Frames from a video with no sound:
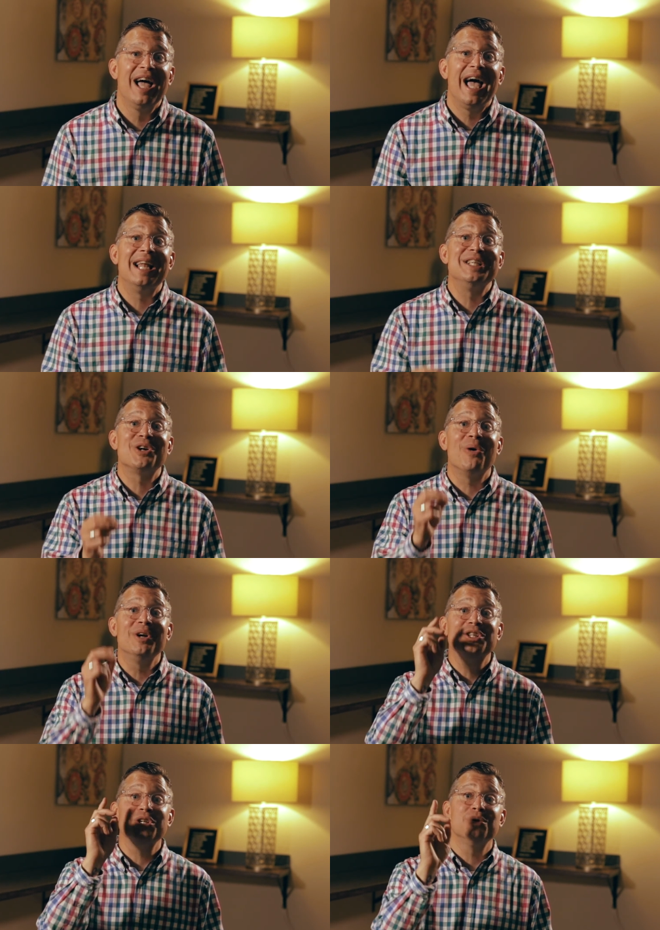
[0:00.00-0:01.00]
and He's
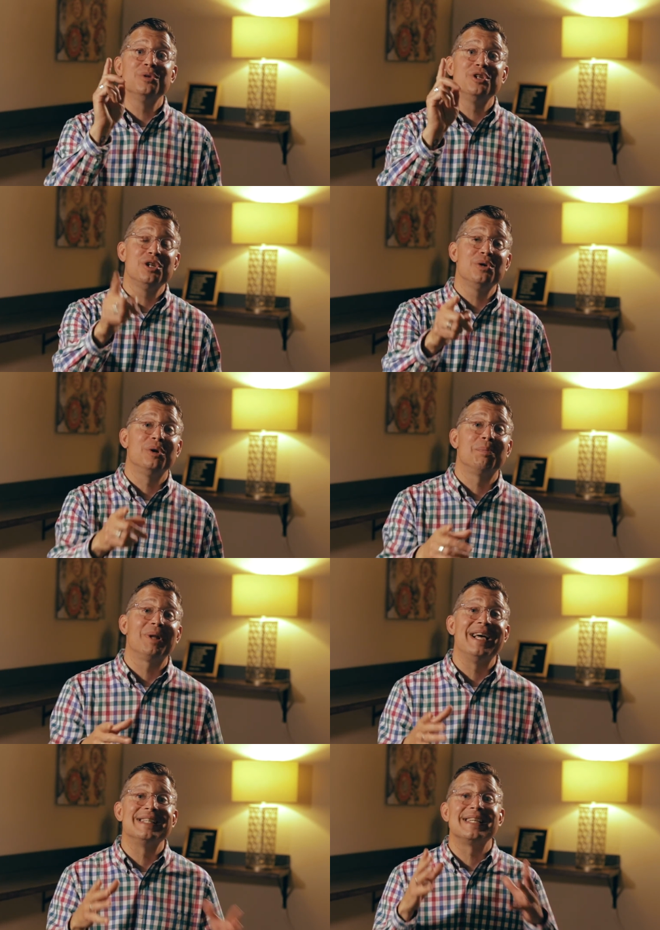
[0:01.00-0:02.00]
going to use you to
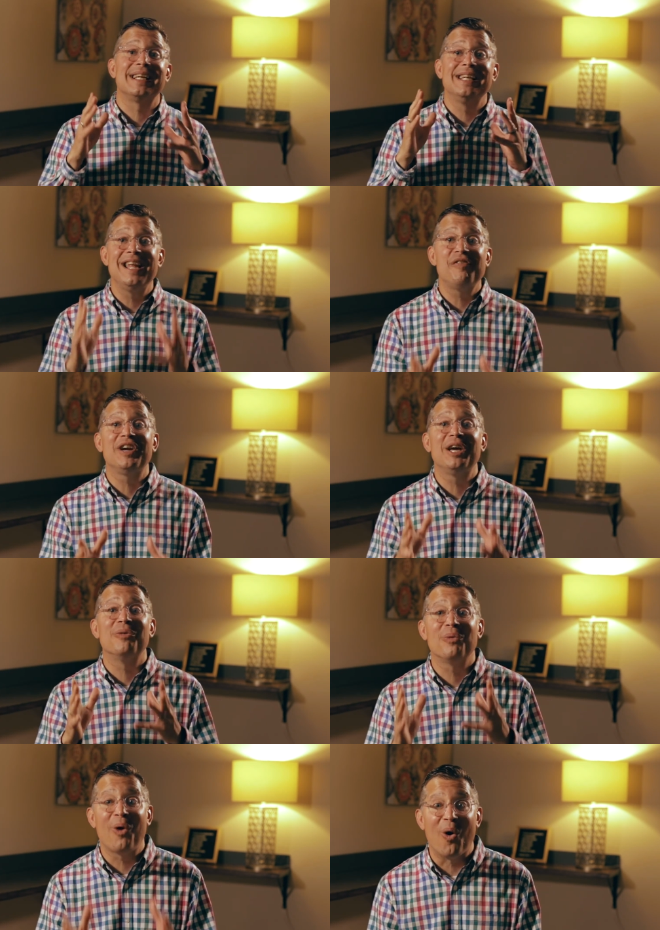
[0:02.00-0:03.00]
play a
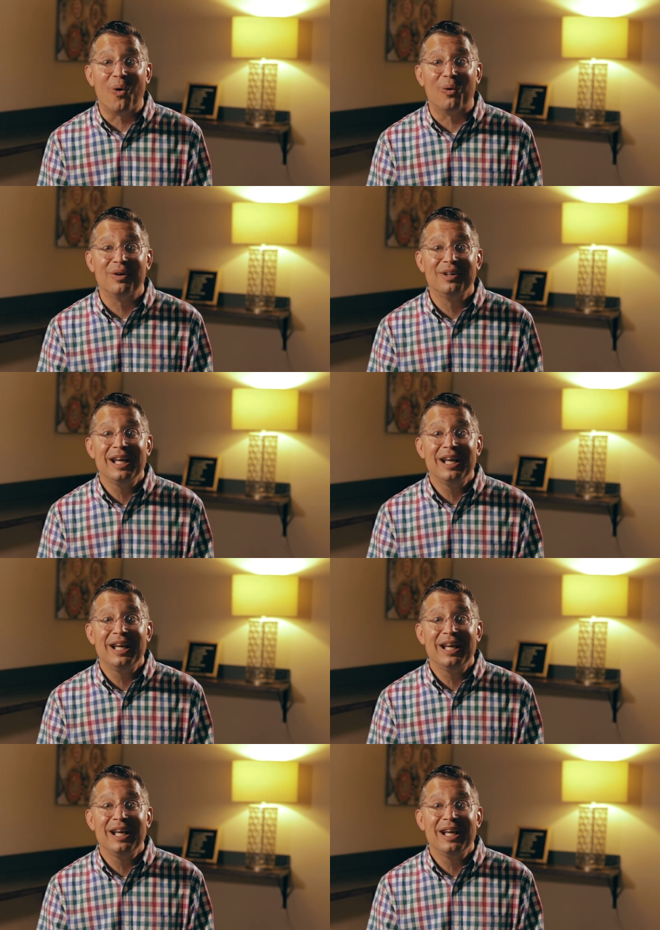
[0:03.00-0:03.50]
significant role